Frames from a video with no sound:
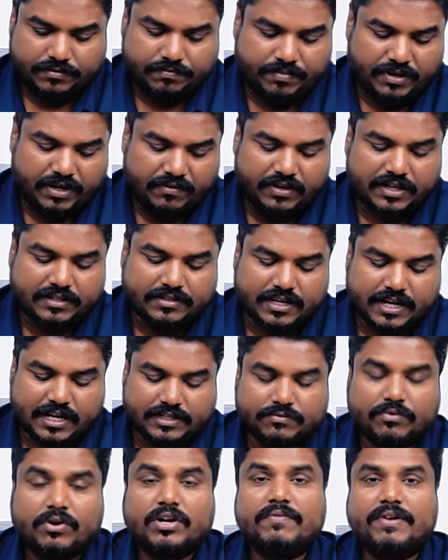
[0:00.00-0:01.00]
previous class
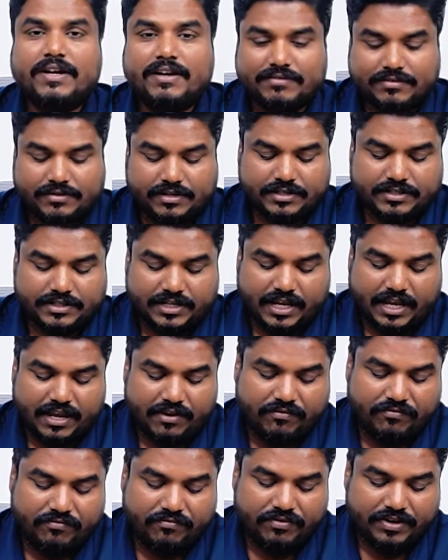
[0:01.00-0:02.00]
what we discussed,
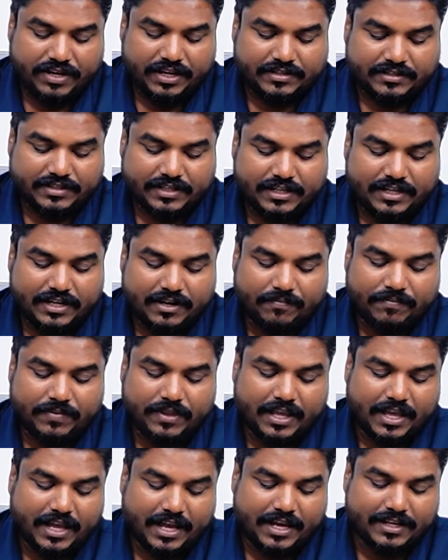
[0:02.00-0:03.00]
every cell
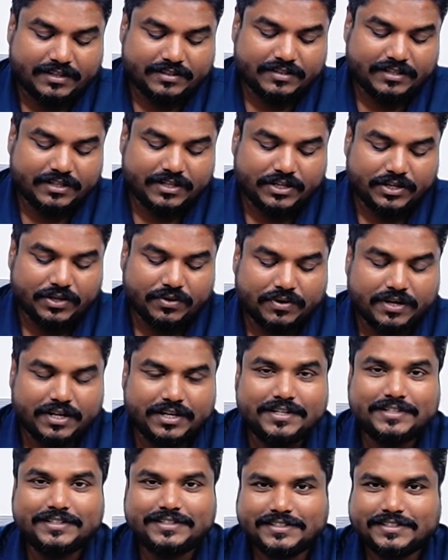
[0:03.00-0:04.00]
has
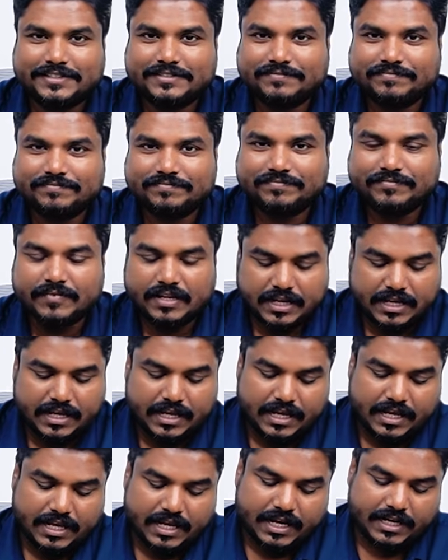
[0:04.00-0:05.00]
nucleus,
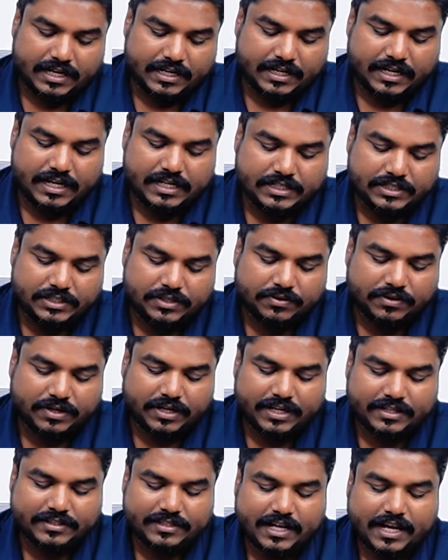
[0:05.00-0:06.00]
and each
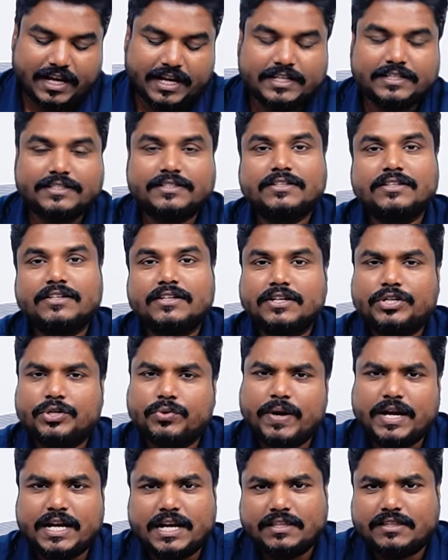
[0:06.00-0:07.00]
nucleus has
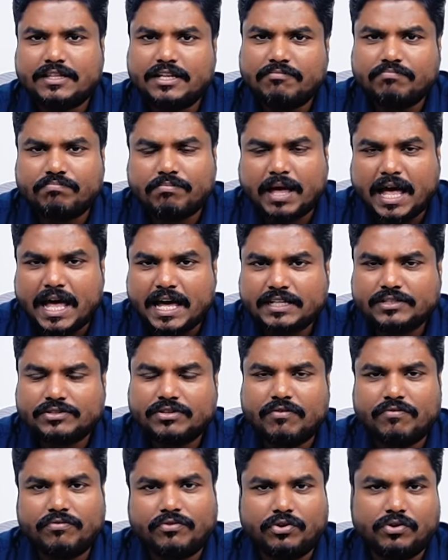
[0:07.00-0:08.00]
23 pairs
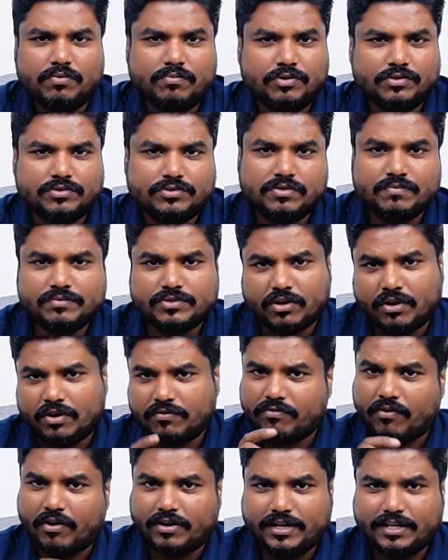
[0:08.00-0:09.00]
of chromosomes or
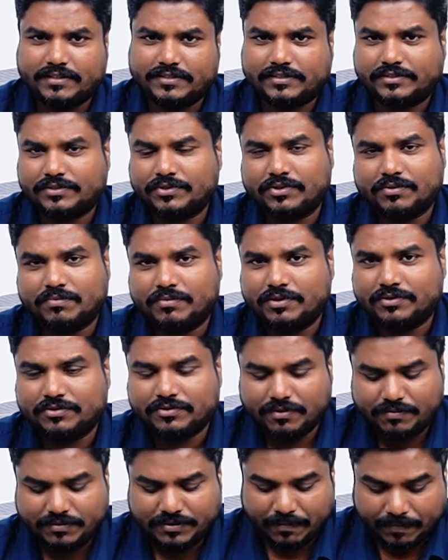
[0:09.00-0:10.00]
46
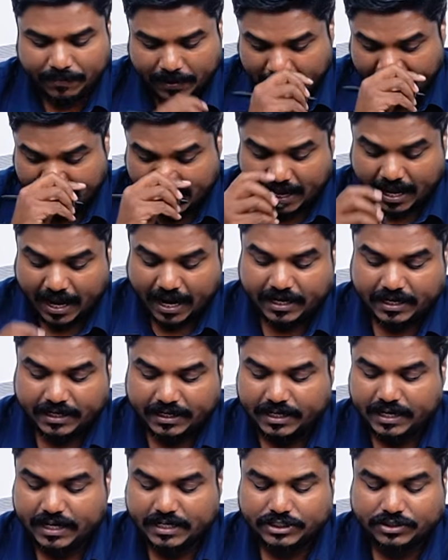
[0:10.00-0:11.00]
chromosomes, and
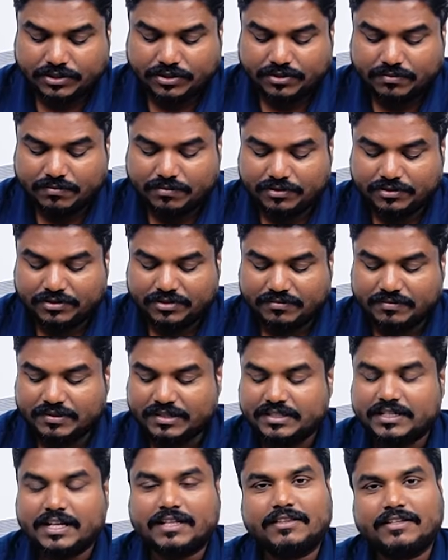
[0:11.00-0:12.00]
each chromosome
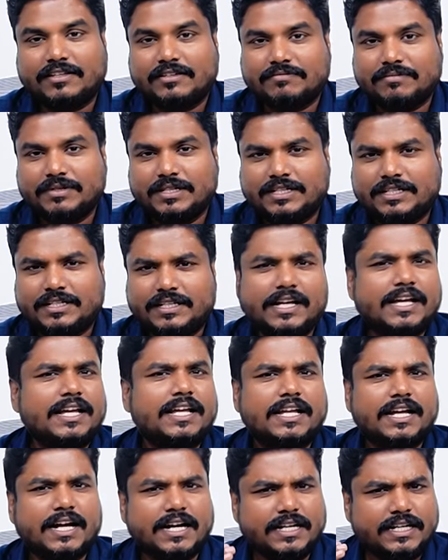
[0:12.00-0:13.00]
is nothing but
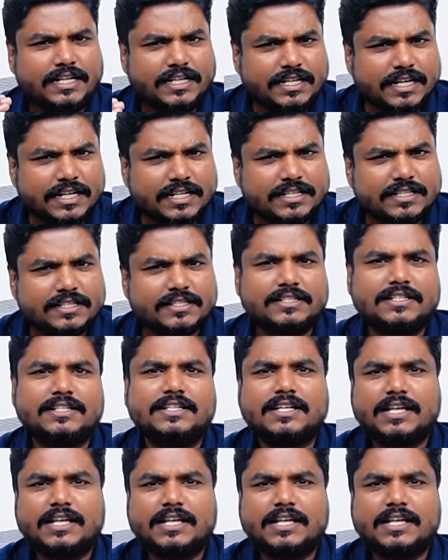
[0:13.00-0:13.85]
compressed